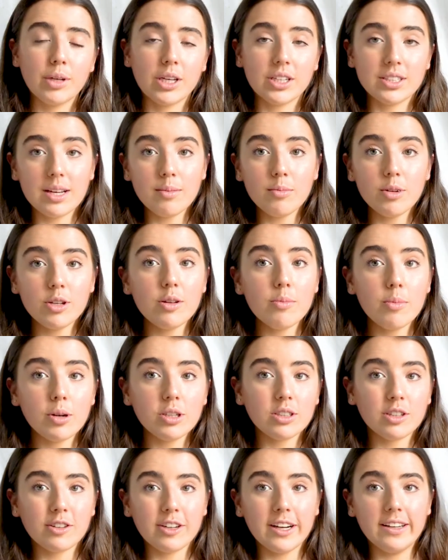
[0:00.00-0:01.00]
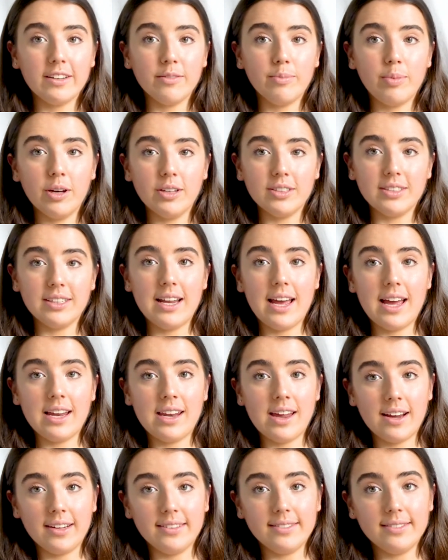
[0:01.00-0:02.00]
Because I'm not the most creative person and
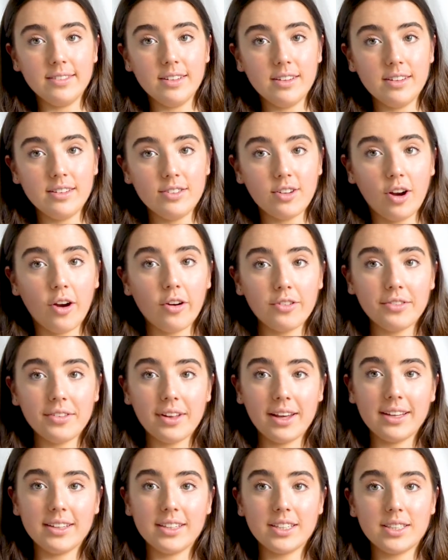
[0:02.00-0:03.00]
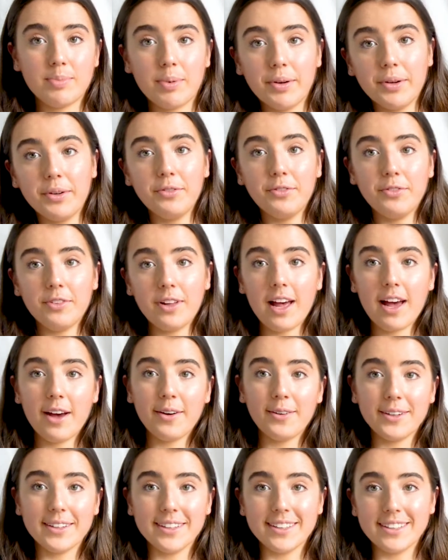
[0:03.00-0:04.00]
I don't like sprinkle
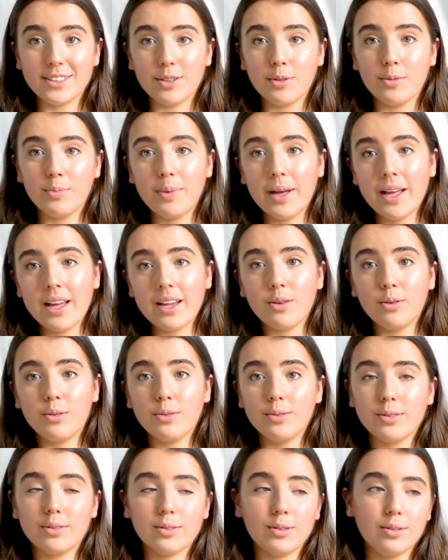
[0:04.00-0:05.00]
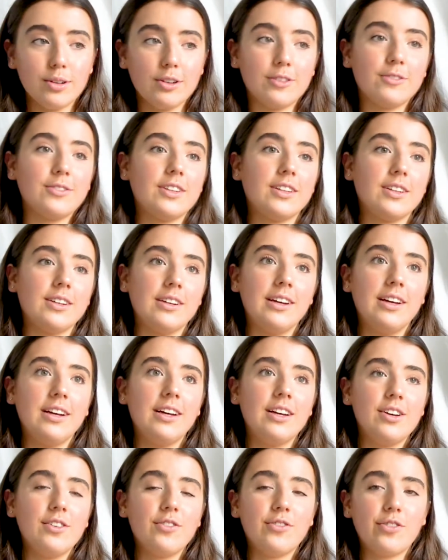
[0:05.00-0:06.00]
flowers or petals all over the
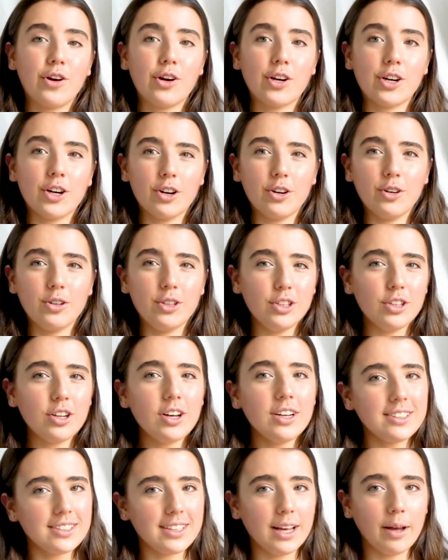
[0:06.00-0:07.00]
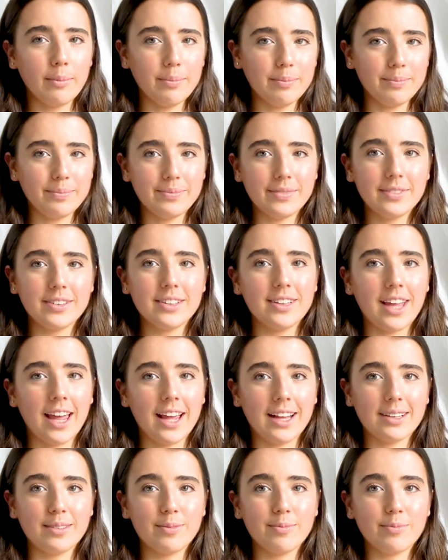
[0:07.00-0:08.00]
photo, or you know, some
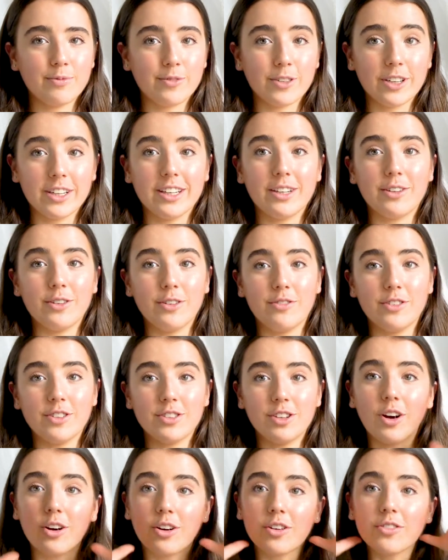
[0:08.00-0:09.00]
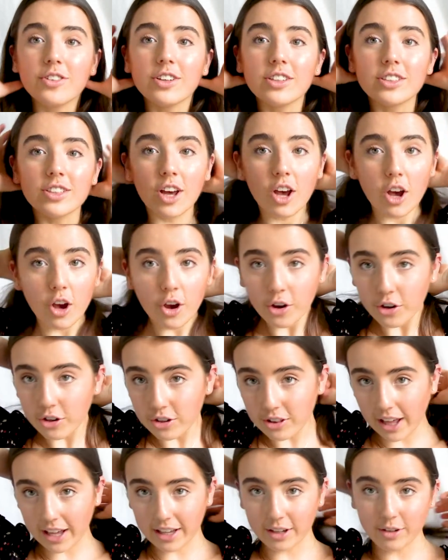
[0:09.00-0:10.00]
like really good photographers who
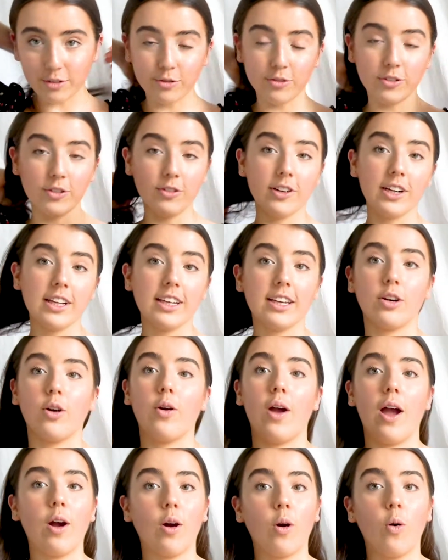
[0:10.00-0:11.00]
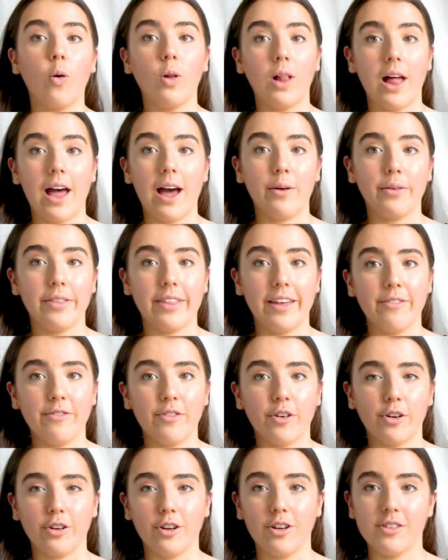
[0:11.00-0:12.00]
like really go all out with their
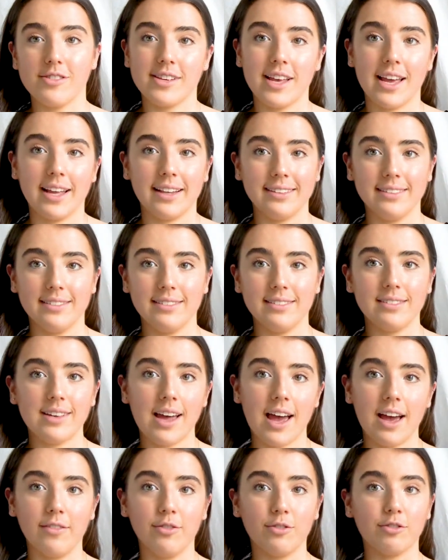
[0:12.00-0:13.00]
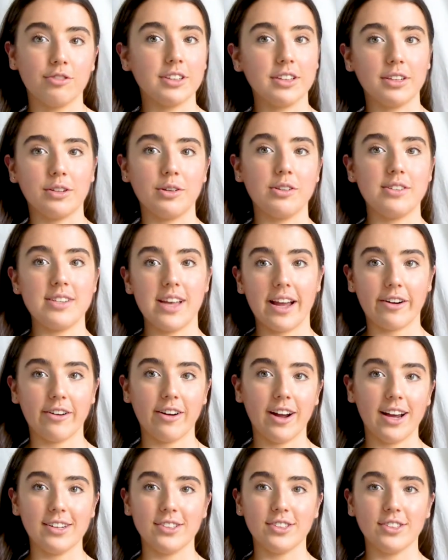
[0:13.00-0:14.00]
photos and have really good
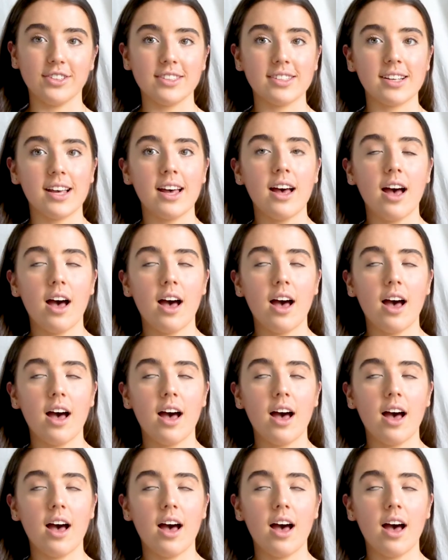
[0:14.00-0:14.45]
decorations.